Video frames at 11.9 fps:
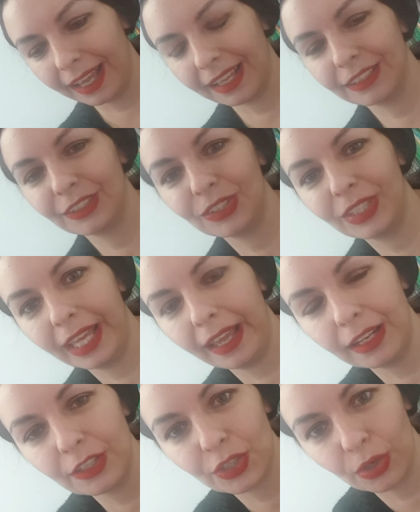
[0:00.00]
and today
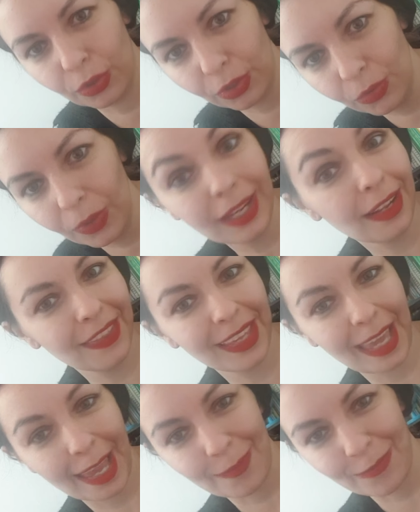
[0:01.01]
I'll show you another
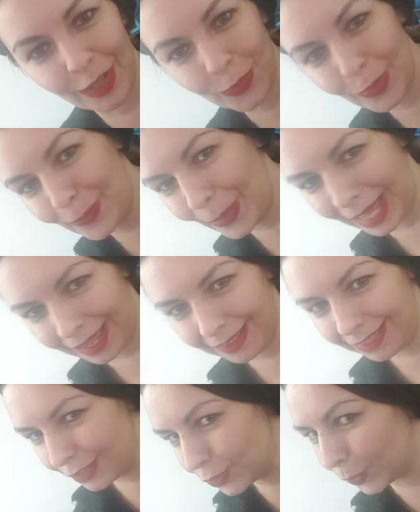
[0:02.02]
game that we
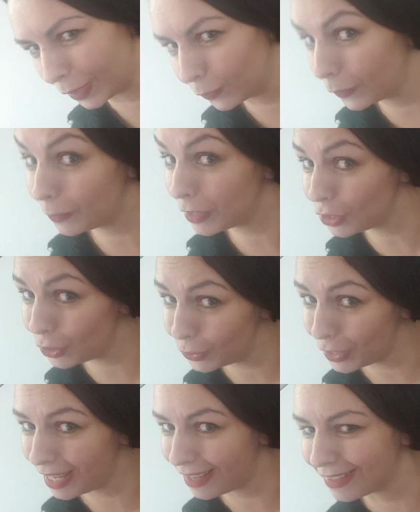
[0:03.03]
played this week with my
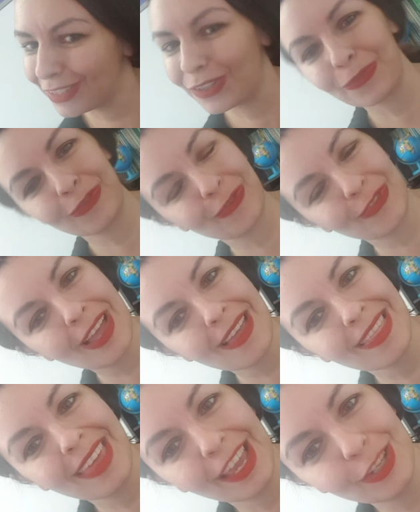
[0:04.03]
students of
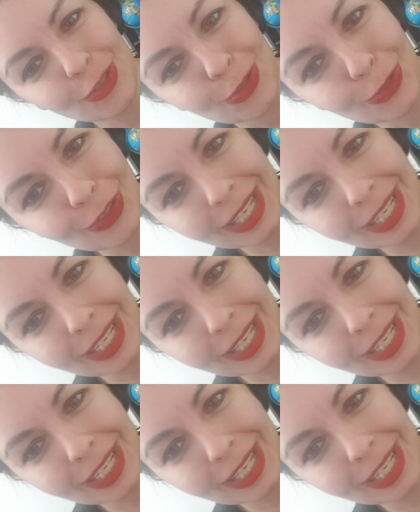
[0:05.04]
the 8th junior